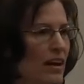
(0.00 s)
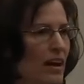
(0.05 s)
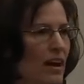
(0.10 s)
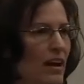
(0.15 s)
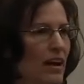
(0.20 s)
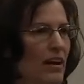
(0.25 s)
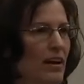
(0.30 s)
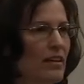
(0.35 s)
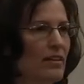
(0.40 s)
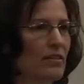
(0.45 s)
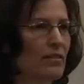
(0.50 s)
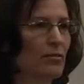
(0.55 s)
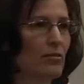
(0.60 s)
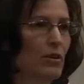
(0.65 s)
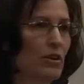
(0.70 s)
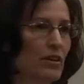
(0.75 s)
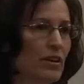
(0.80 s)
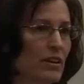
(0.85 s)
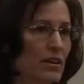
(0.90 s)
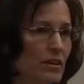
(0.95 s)
and
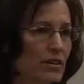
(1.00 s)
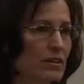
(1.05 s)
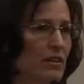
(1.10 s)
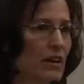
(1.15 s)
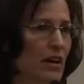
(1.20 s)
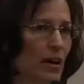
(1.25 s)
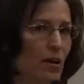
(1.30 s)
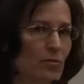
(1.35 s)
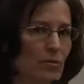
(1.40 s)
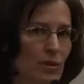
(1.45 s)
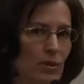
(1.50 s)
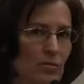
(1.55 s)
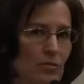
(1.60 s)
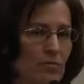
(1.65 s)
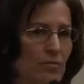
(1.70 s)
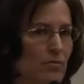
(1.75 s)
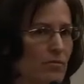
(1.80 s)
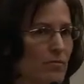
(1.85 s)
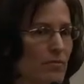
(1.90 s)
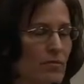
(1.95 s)
we're here to help
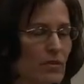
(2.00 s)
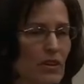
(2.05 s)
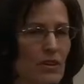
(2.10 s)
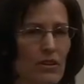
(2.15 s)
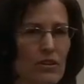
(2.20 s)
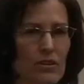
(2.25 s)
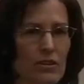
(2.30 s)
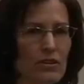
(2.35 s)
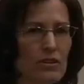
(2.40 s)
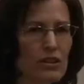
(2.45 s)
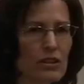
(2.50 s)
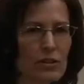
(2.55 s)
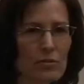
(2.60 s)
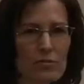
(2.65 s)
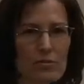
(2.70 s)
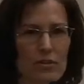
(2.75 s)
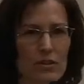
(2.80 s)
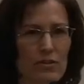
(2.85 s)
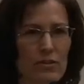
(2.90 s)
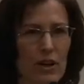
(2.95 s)
them, encourage
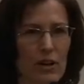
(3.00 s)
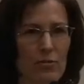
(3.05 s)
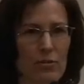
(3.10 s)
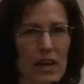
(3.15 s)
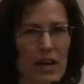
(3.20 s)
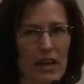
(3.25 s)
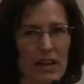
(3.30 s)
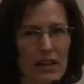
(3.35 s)
them, develop that